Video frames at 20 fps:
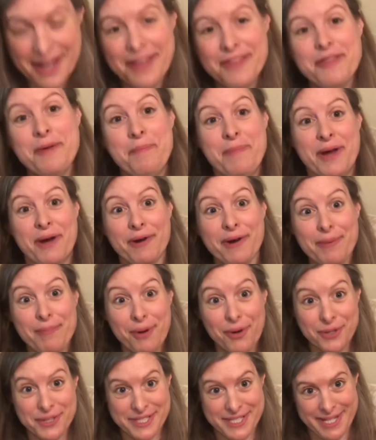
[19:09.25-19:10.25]
The Berry
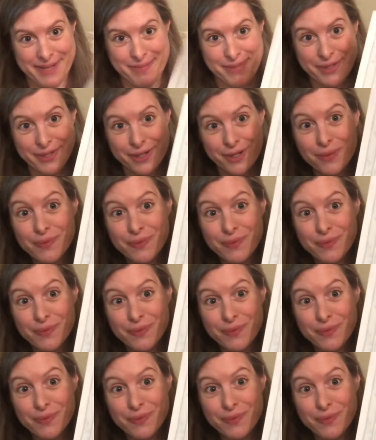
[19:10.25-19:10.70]
Bowl Sampler,